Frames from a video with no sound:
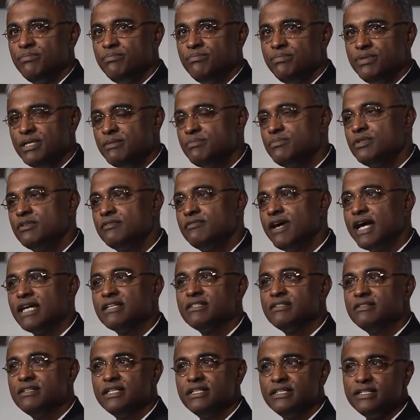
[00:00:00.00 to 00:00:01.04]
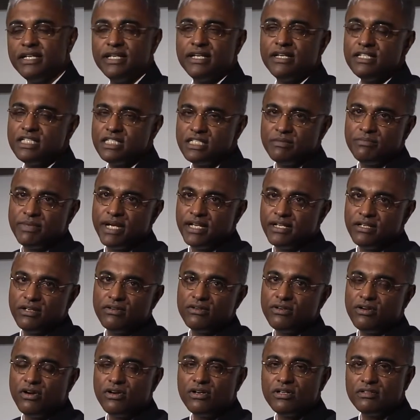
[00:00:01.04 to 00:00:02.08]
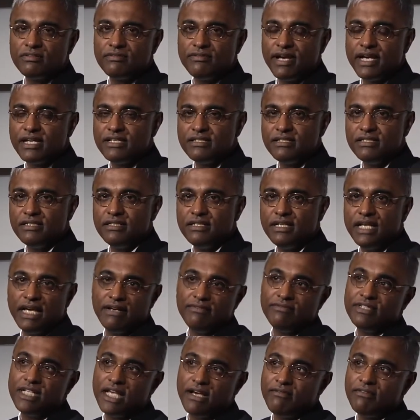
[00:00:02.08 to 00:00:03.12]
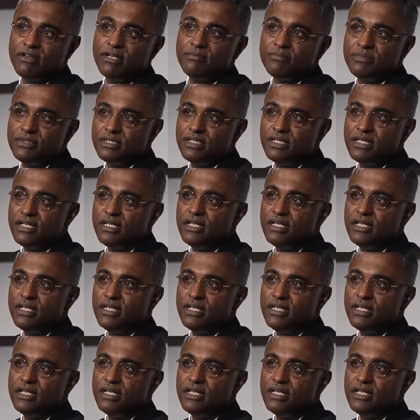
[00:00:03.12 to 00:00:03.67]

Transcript: people vaccinated against the meningococcal vaccine have developed